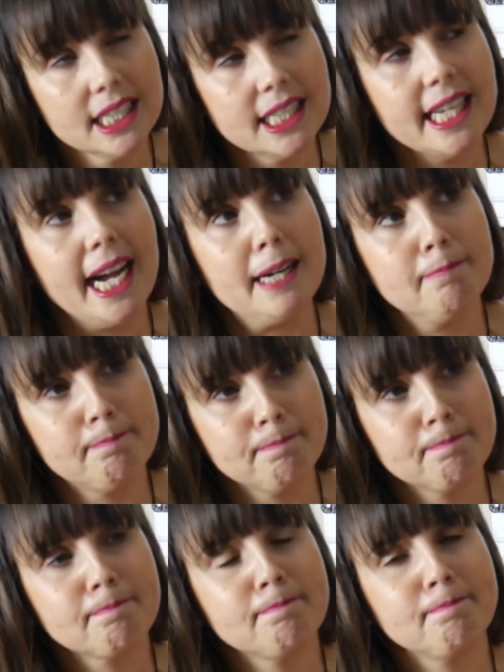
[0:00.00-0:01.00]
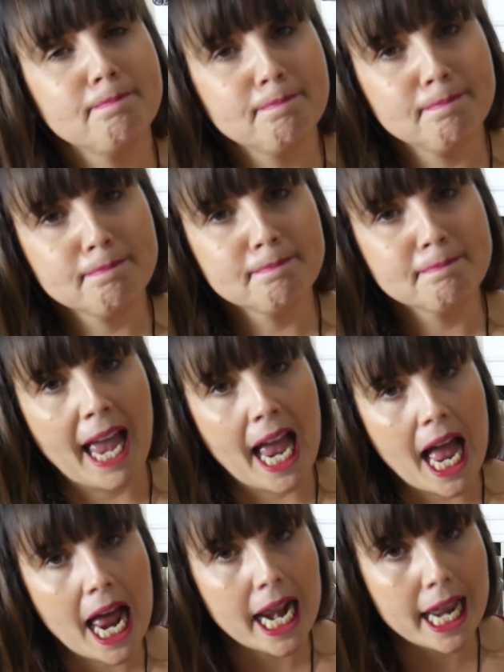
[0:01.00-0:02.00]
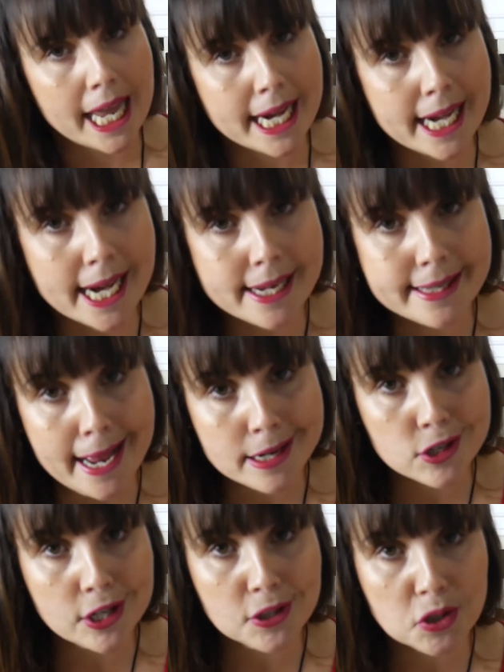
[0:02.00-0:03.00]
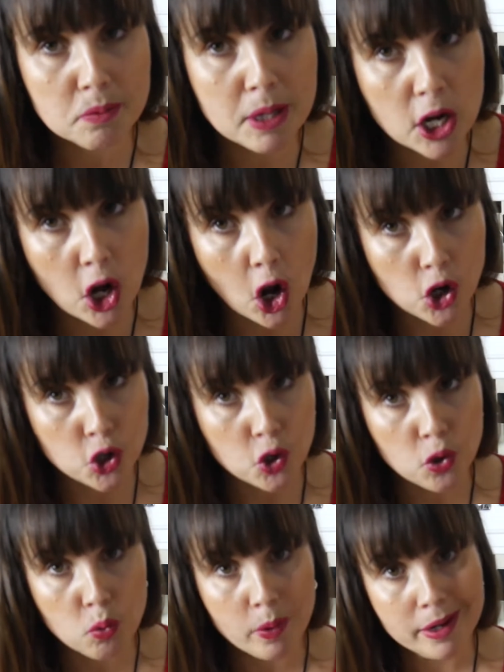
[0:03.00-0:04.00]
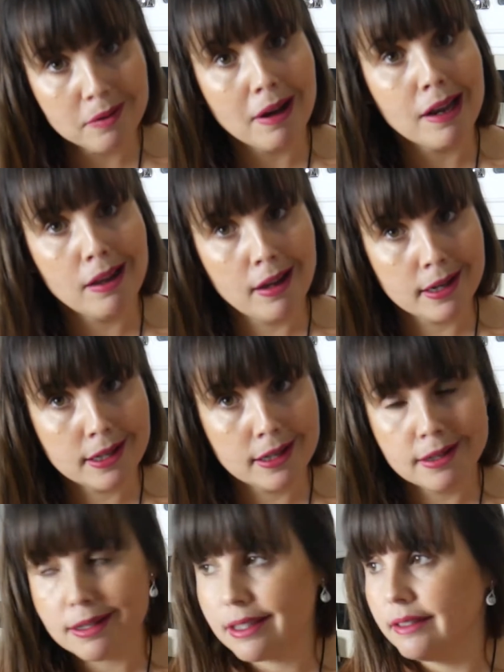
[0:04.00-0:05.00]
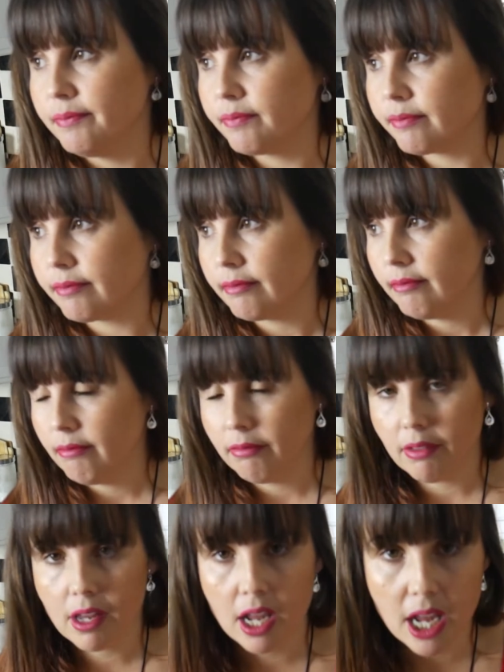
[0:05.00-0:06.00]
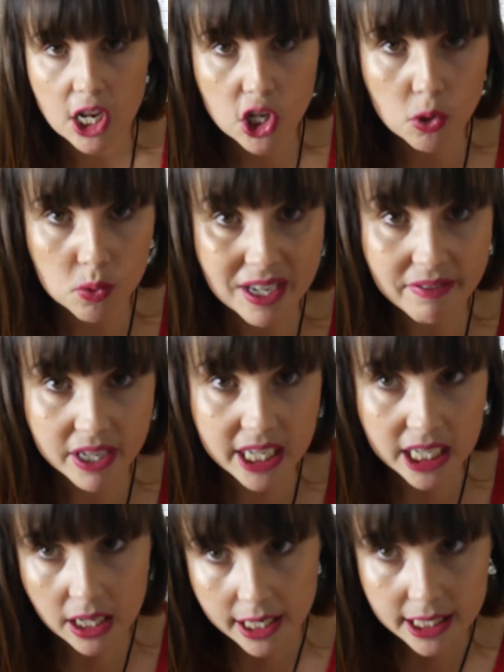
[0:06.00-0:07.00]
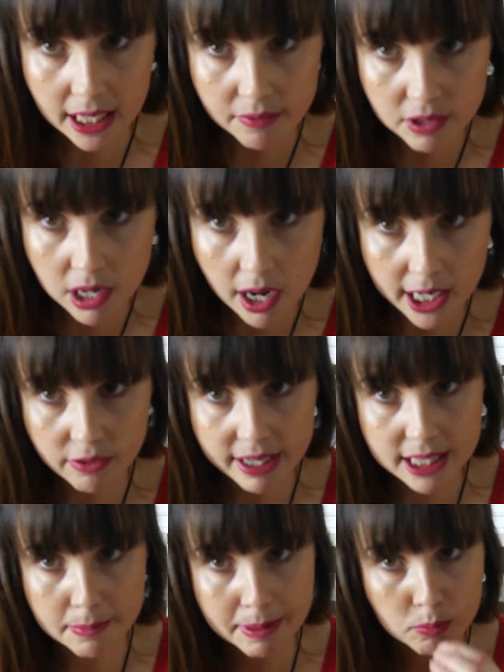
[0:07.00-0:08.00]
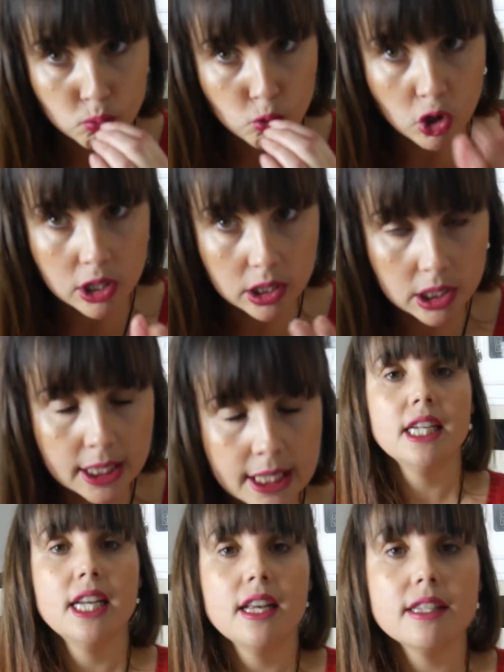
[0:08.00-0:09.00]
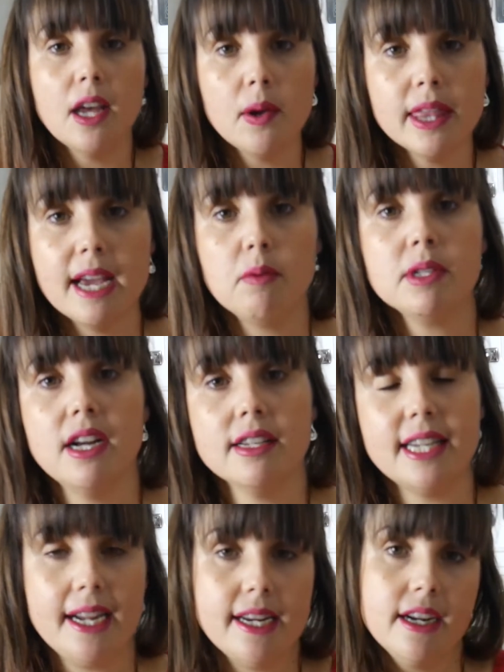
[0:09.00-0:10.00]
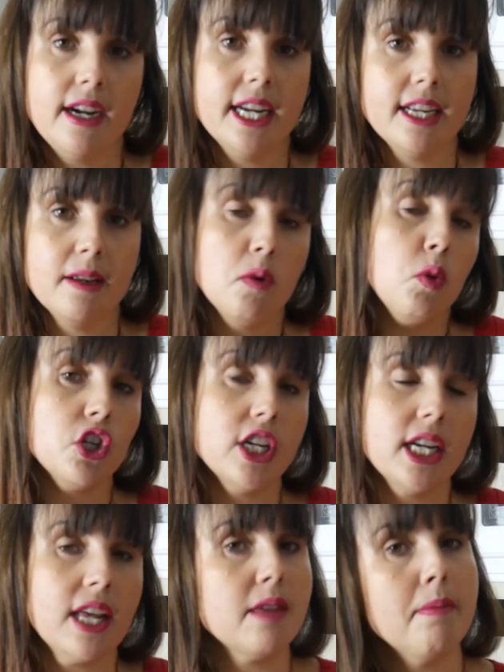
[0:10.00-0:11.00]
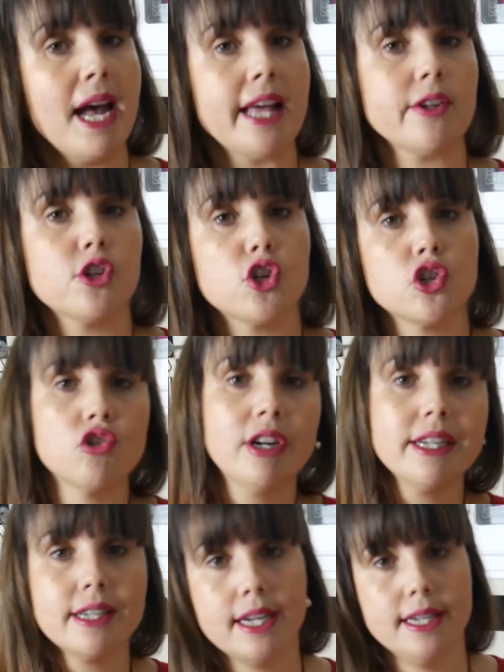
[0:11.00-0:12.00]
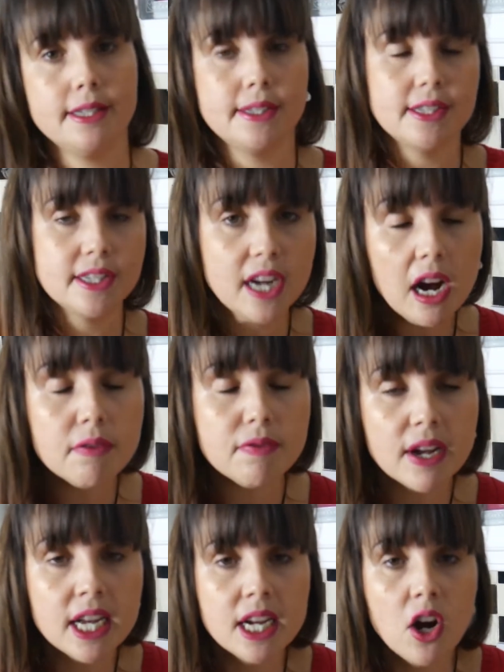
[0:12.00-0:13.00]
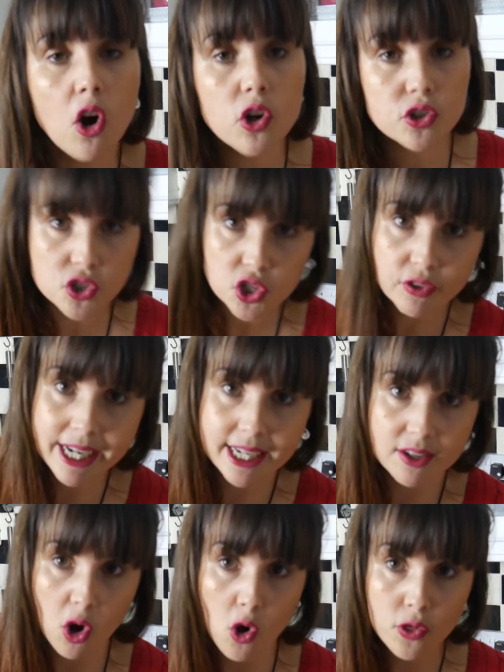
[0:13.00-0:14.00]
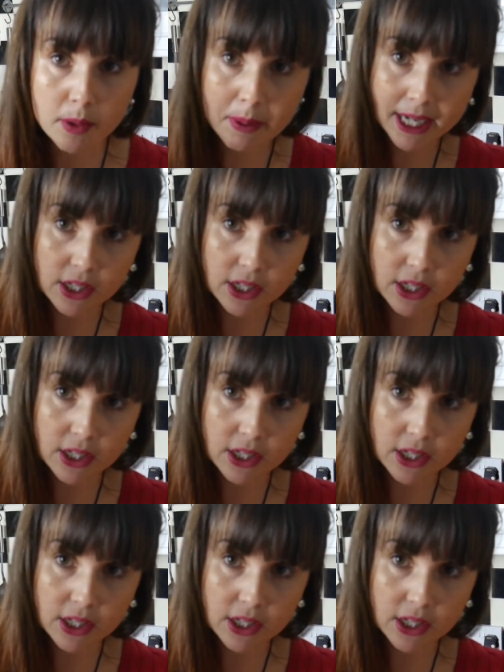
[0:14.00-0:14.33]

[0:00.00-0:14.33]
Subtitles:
Yeah. Ladies and gentlemen, you will like it. You'll definitely like it if you like Chris. So that was our date night, watching another man strut his stuff on screen, on the big